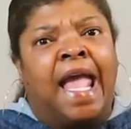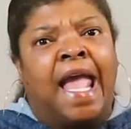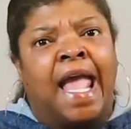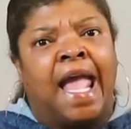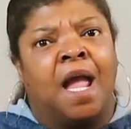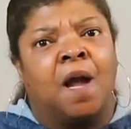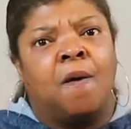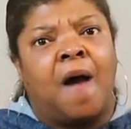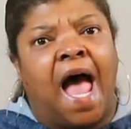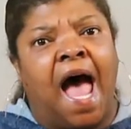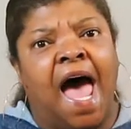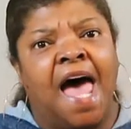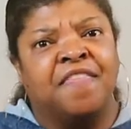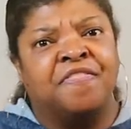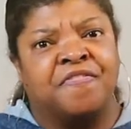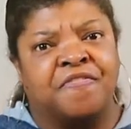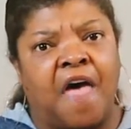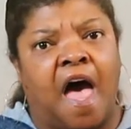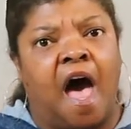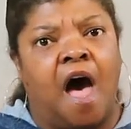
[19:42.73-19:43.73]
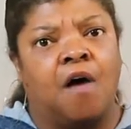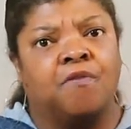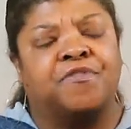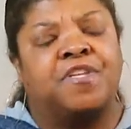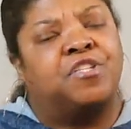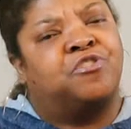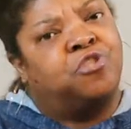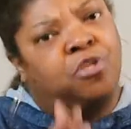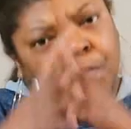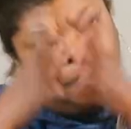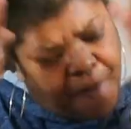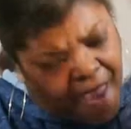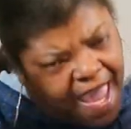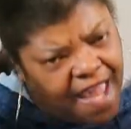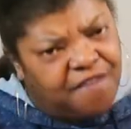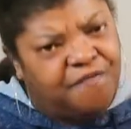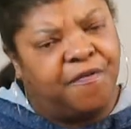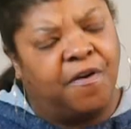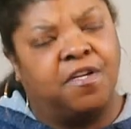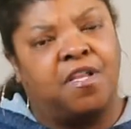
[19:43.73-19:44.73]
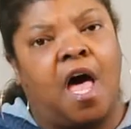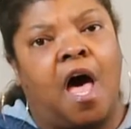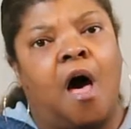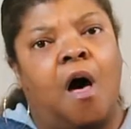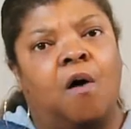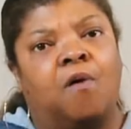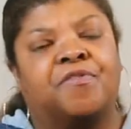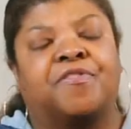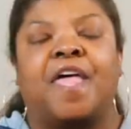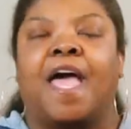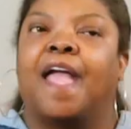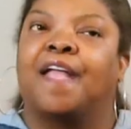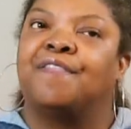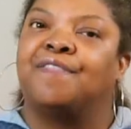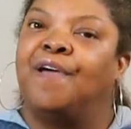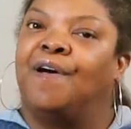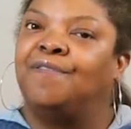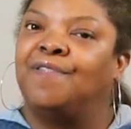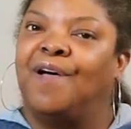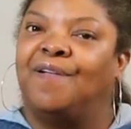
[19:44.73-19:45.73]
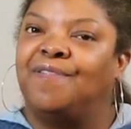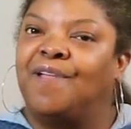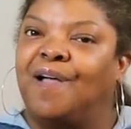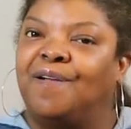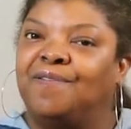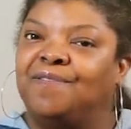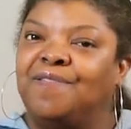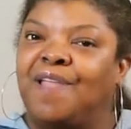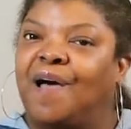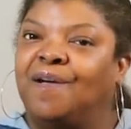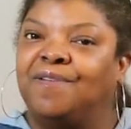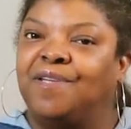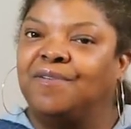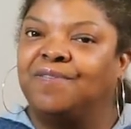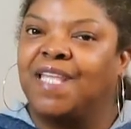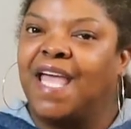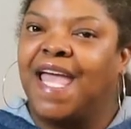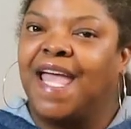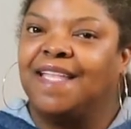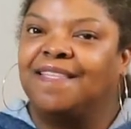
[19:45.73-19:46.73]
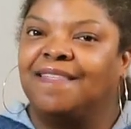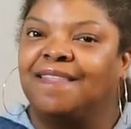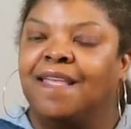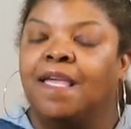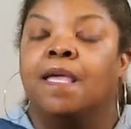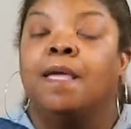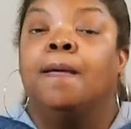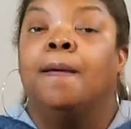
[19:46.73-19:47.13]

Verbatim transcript: Here, I thought that you paid for the whole thing. No, no, no, no, you didn't.